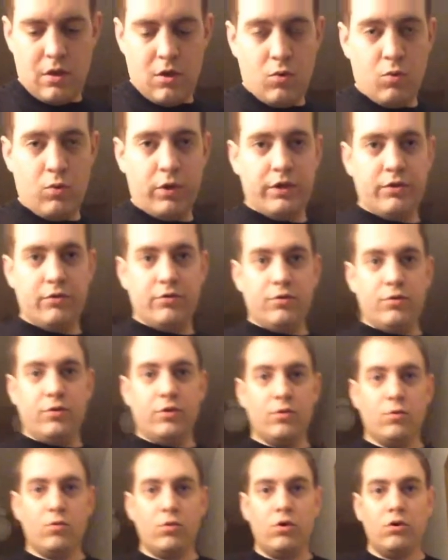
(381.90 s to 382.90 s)
When you're
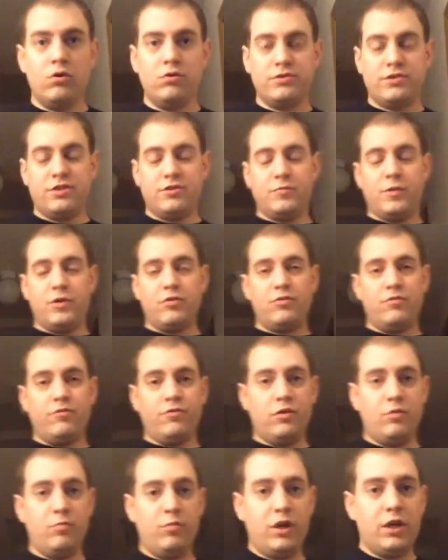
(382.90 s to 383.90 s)
doing the rolls, especially
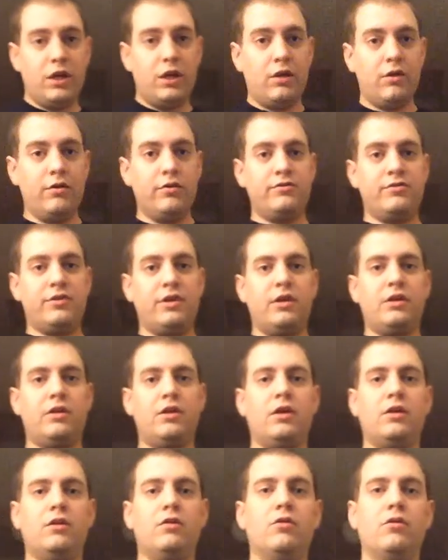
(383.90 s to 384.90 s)
for the beginners and
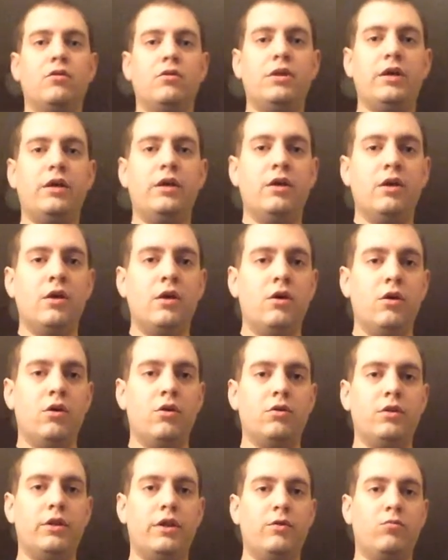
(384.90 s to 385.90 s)
early
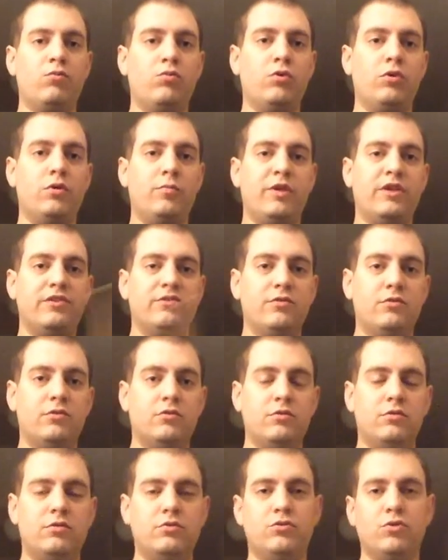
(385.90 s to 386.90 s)

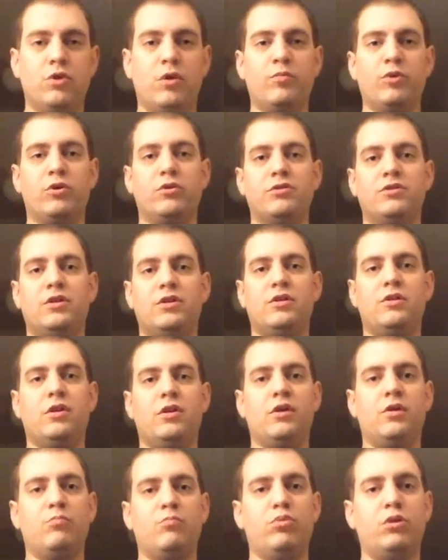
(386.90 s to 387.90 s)
rudimental drummers
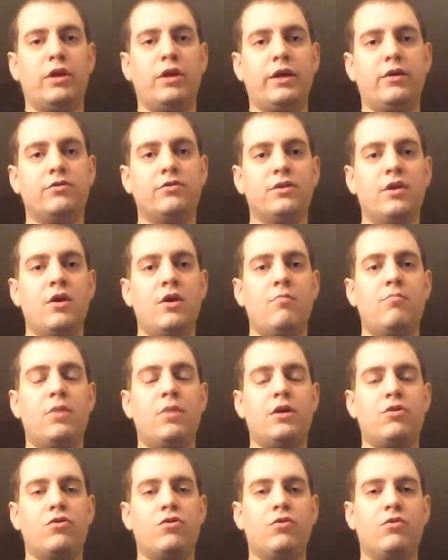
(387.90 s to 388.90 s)
and players,
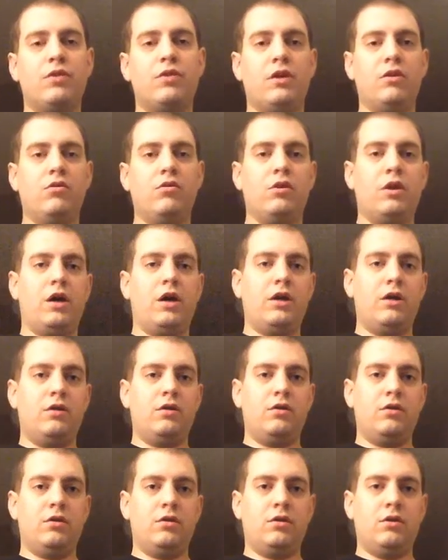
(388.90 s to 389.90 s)
make sure that you're not
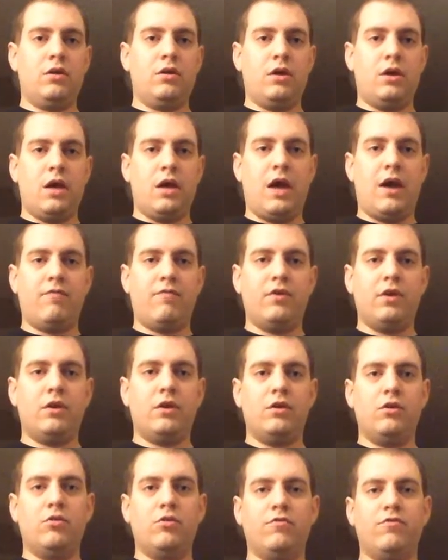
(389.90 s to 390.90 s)

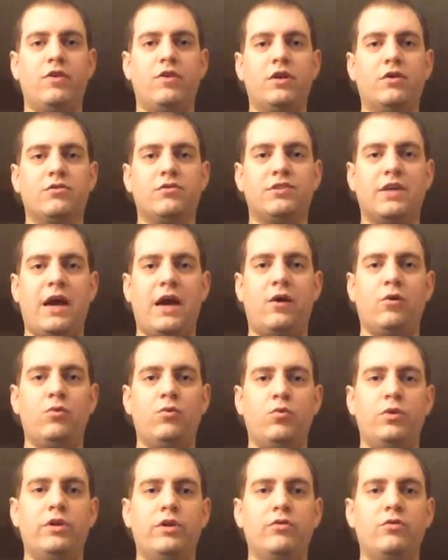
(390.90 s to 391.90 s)
having your fingers
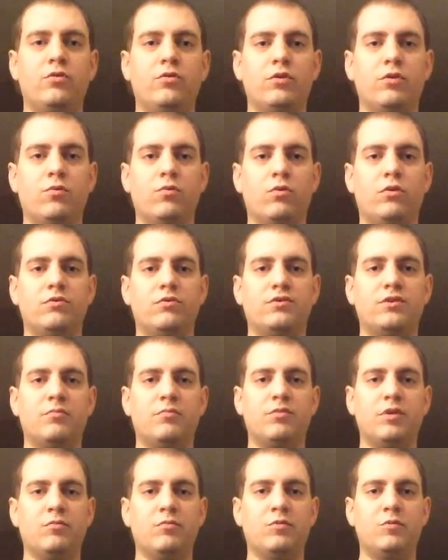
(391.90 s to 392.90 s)
out when you're doing the rolls.
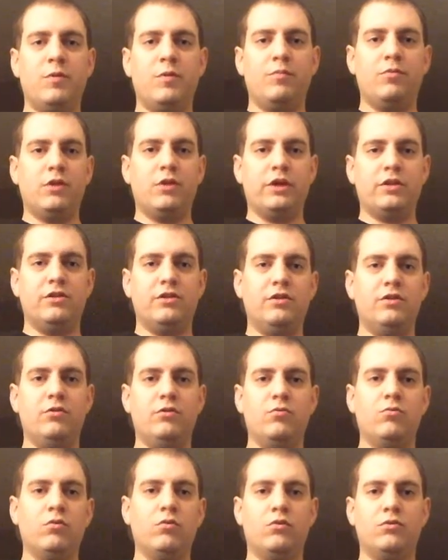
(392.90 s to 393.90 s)
Sometimes people like to
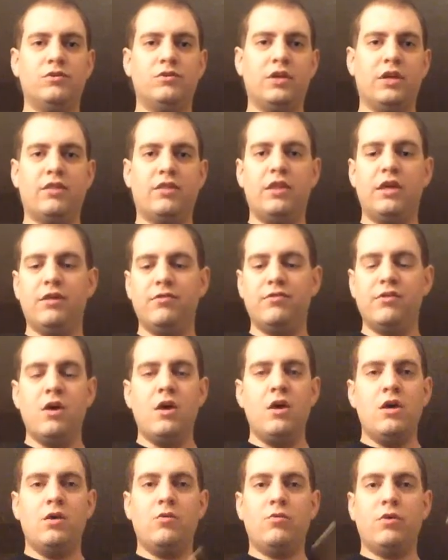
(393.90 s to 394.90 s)
do rolls like these.
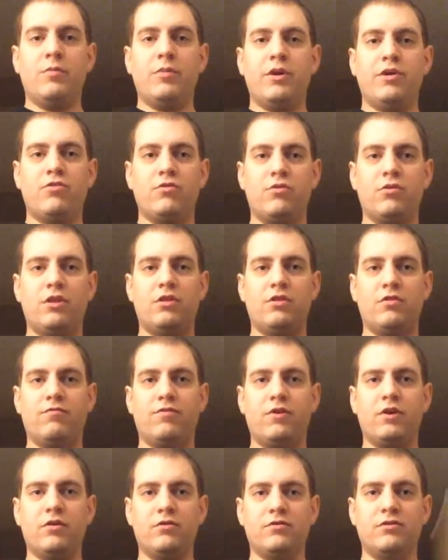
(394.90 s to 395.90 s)
You want to make sure that the
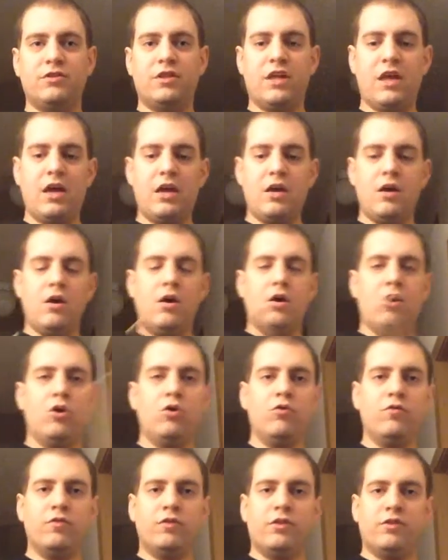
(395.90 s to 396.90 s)
fingers stay
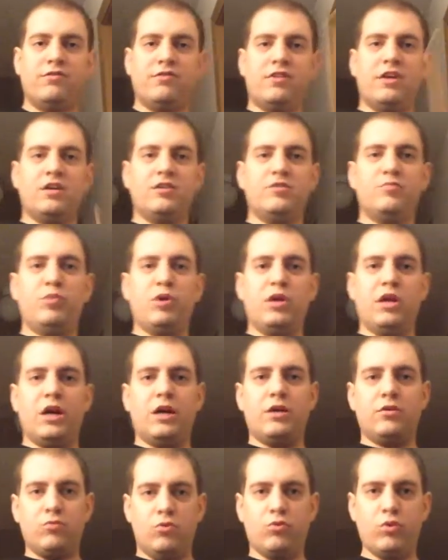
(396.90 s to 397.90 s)
over the sticks, but
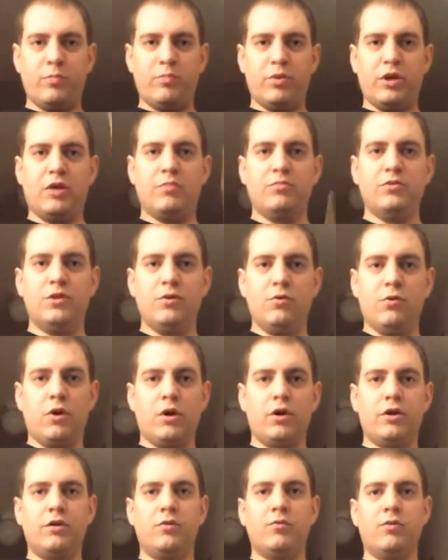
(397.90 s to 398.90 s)
not gripping them too
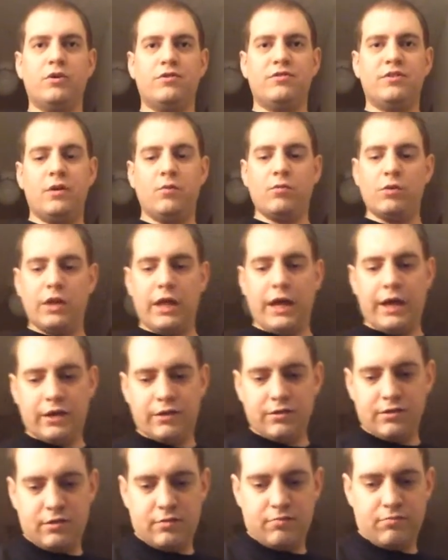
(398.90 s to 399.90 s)
hard. You want to stay
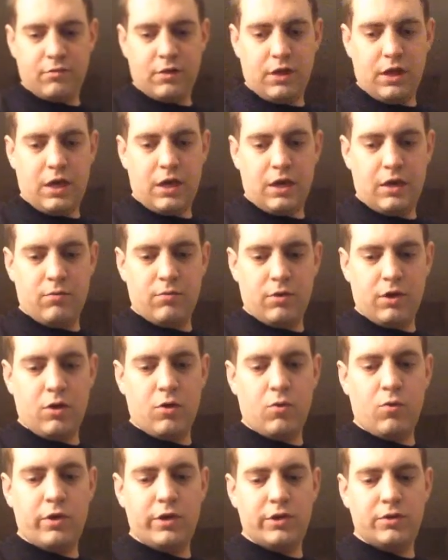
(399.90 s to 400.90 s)
relaxed. Okay, here we
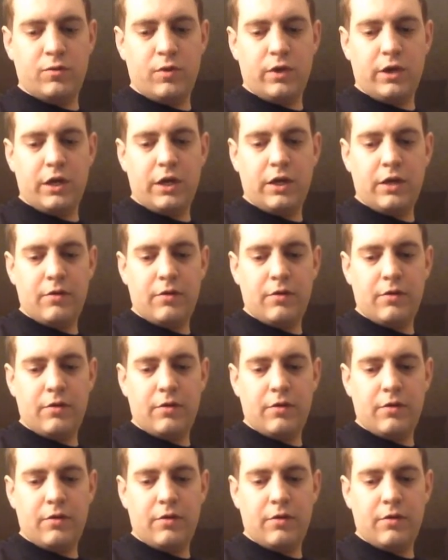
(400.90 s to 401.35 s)
go, 120.